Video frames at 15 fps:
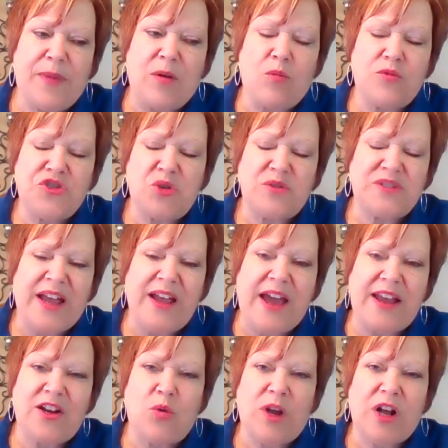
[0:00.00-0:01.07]
but Josiah
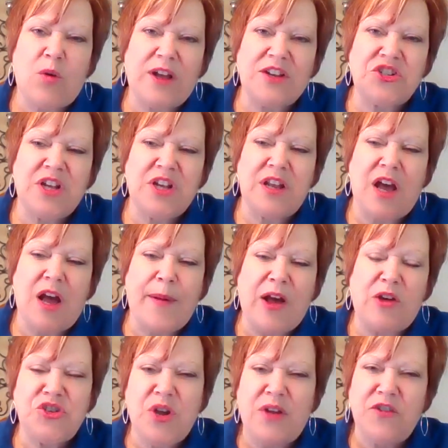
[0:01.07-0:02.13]
had a quick question
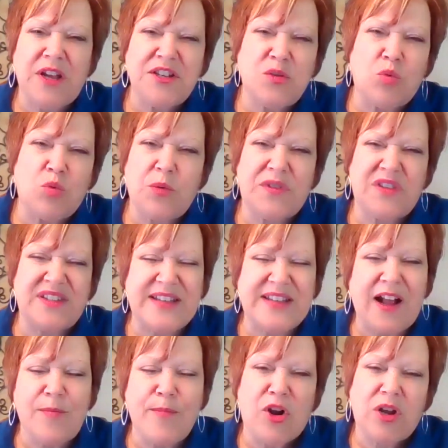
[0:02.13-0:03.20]
about, do you ever get to work with the
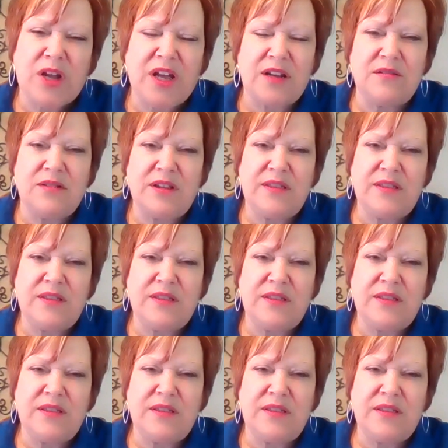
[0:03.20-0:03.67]
stock market?